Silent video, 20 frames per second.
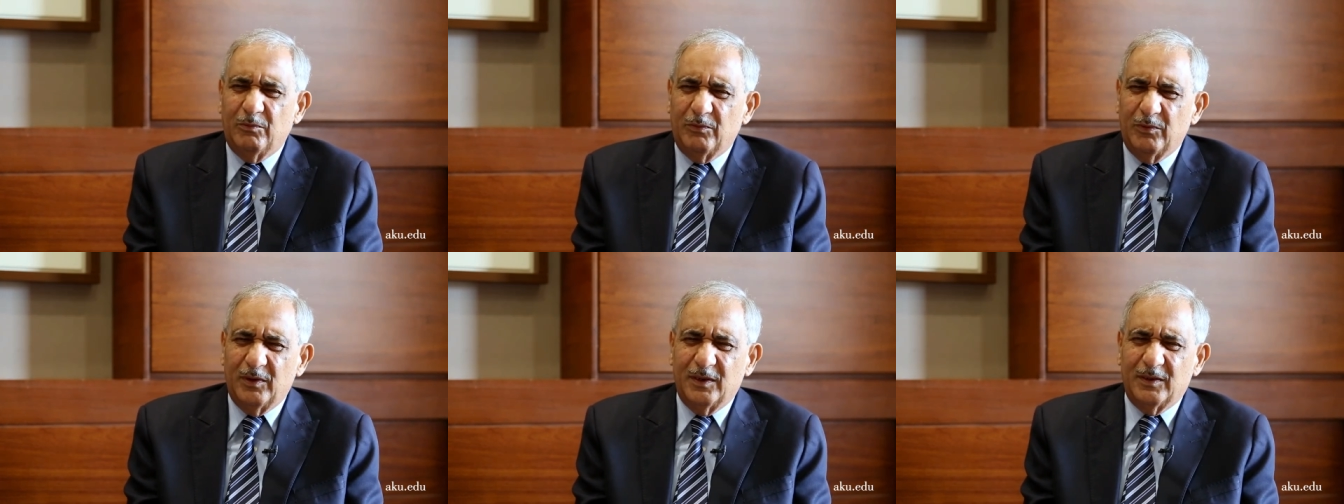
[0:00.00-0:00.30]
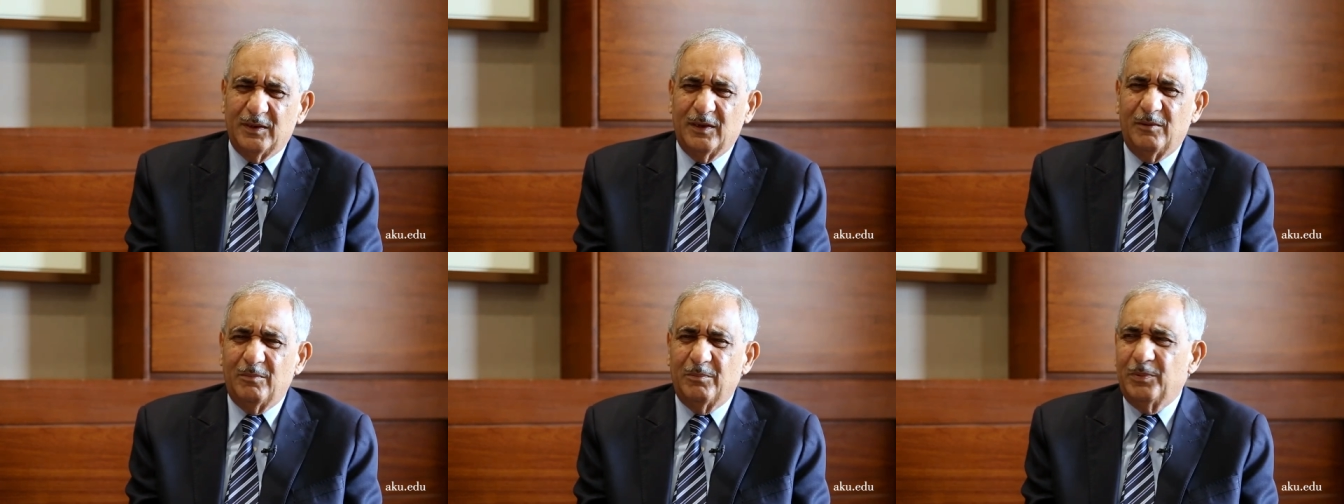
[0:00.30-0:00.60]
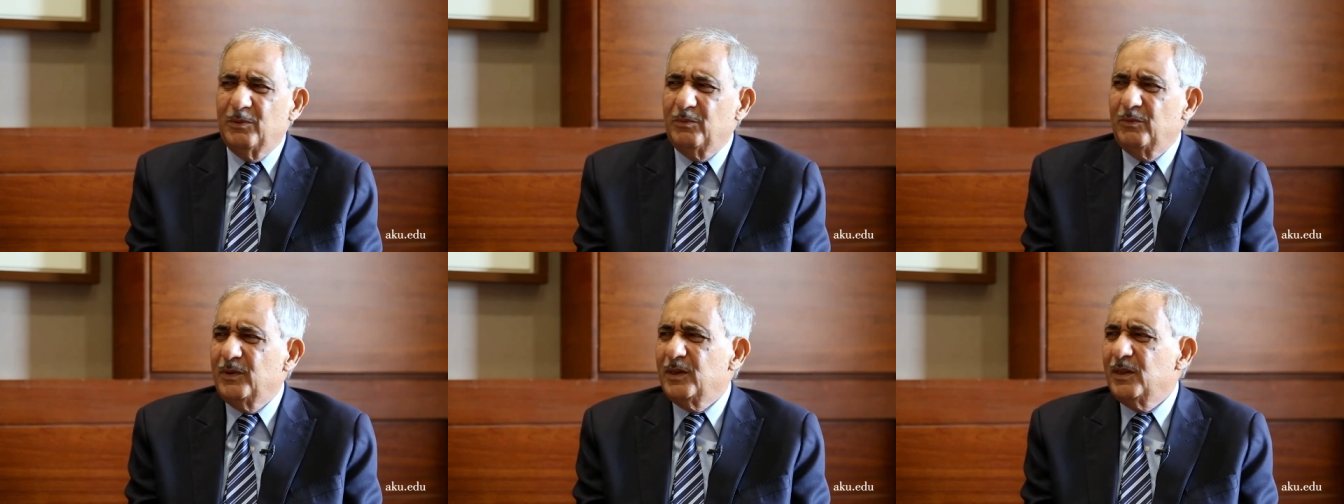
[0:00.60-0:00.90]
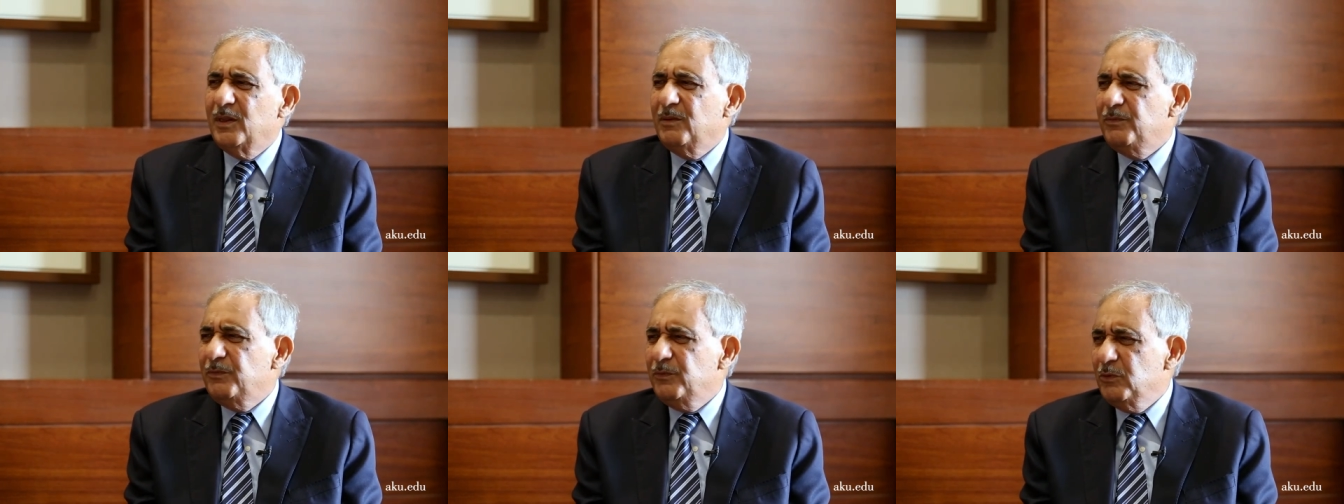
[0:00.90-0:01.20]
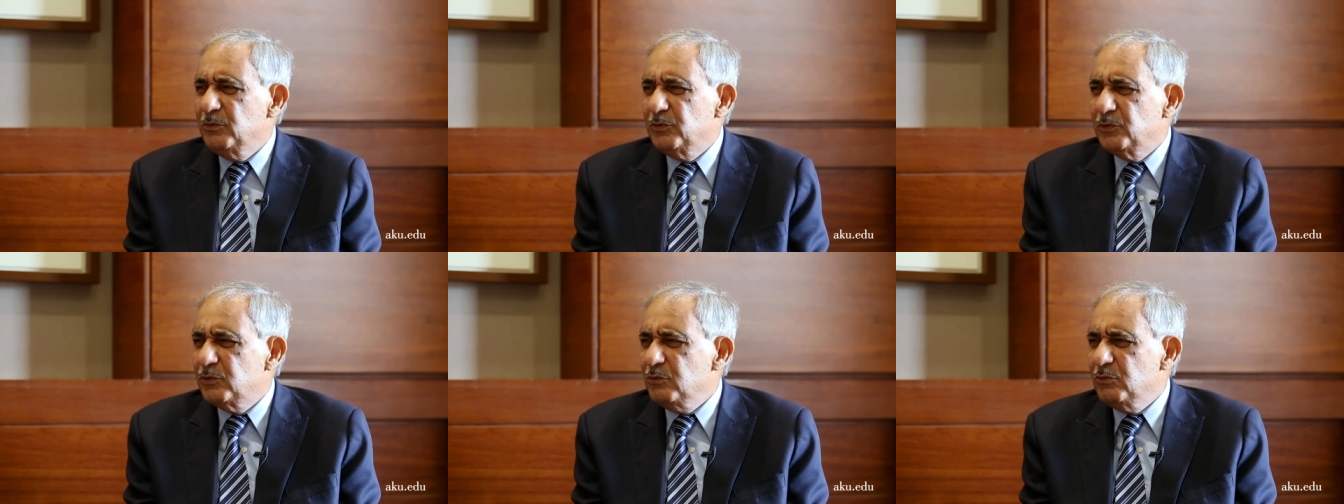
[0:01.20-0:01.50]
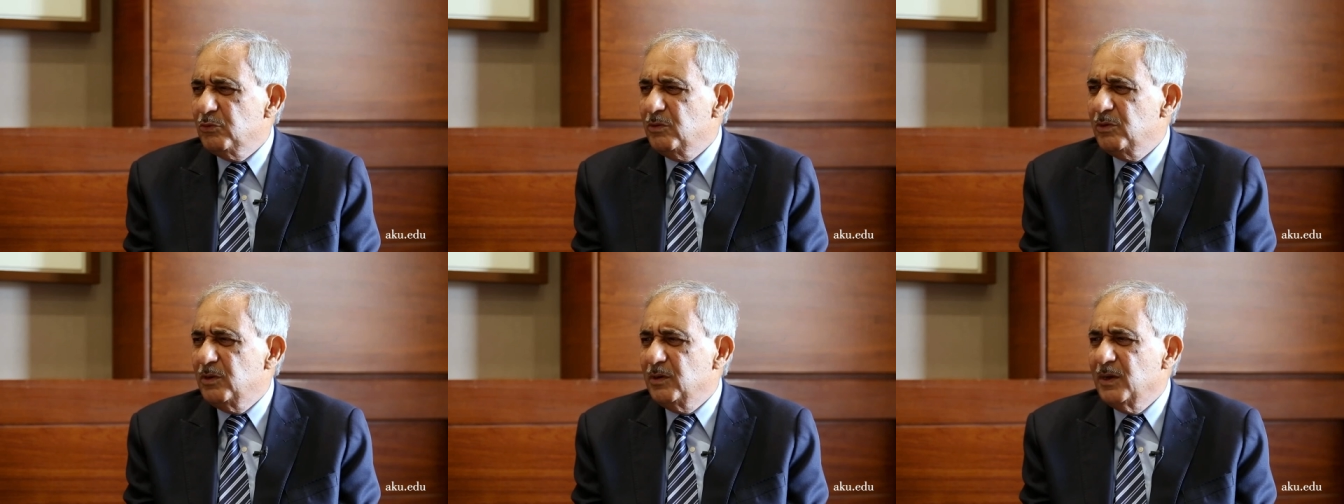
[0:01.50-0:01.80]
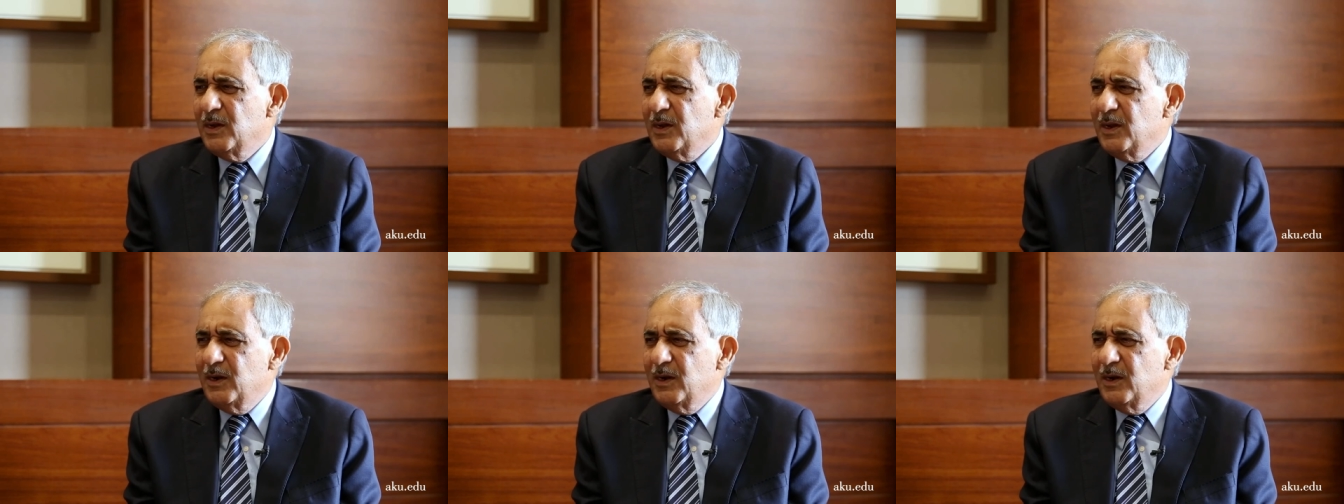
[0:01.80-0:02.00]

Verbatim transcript: for example, when the few student